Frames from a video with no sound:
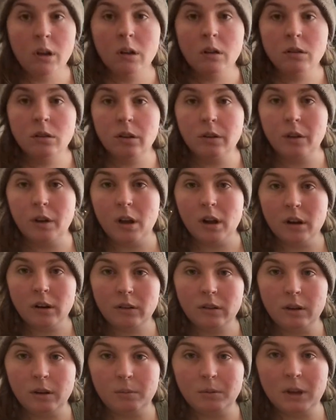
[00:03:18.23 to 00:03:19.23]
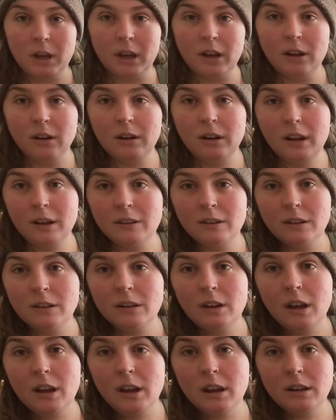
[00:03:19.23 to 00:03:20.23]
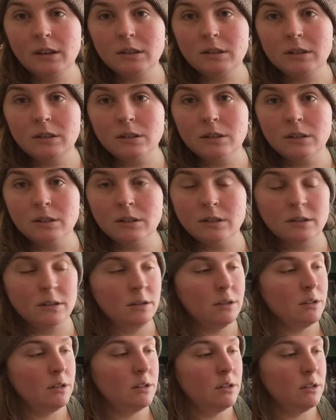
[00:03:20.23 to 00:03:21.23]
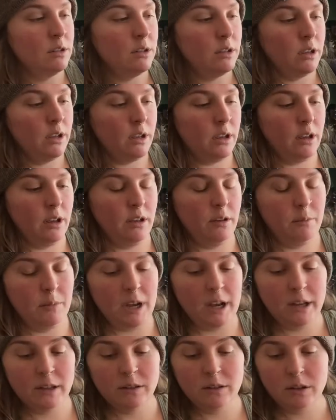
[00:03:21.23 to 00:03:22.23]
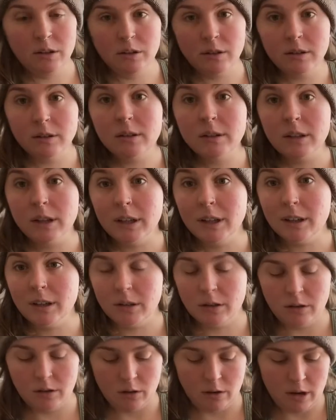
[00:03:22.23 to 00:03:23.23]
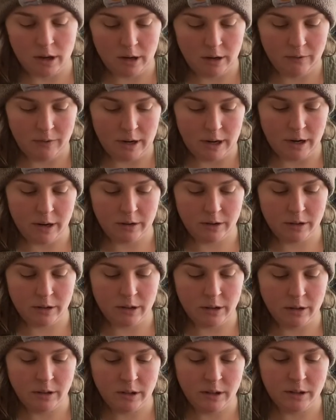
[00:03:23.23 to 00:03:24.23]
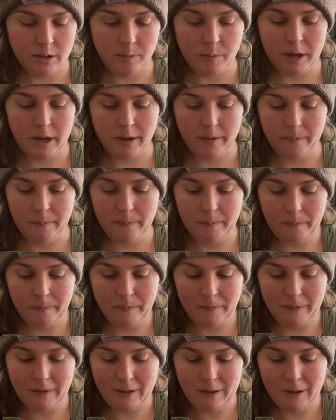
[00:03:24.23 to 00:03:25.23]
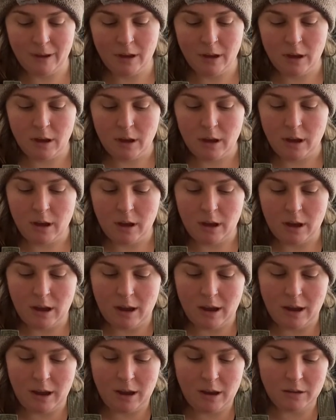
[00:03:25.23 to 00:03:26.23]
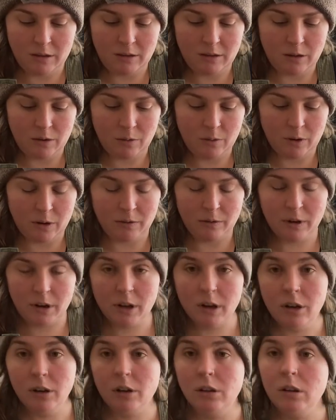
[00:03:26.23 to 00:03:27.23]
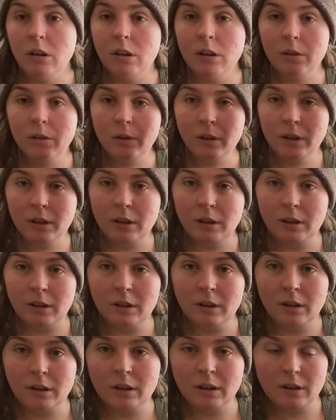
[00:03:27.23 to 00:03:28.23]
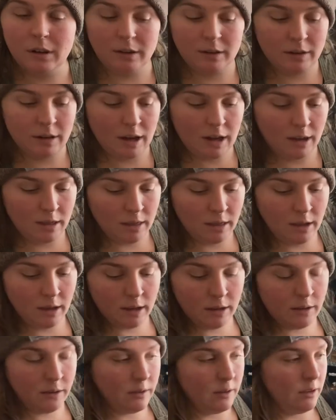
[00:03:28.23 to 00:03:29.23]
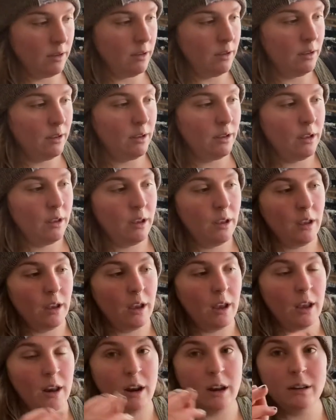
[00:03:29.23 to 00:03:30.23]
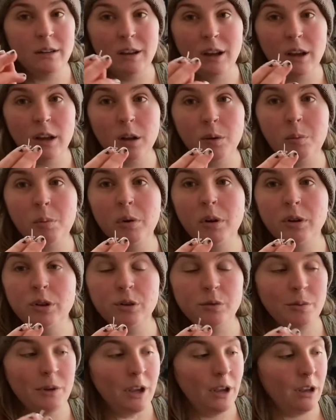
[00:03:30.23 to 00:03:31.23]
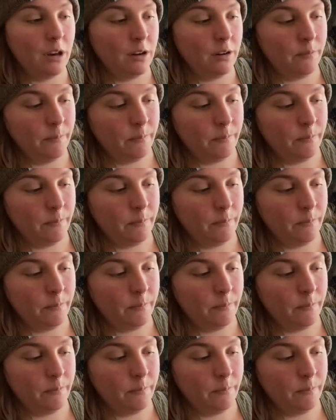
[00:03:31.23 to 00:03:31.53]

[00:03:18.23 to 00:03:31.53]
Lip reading: we got our zip tie on nice and tight. As you can see, there's a lot of air still in this bag. And so what we're gonna do is take this, and I take a push pin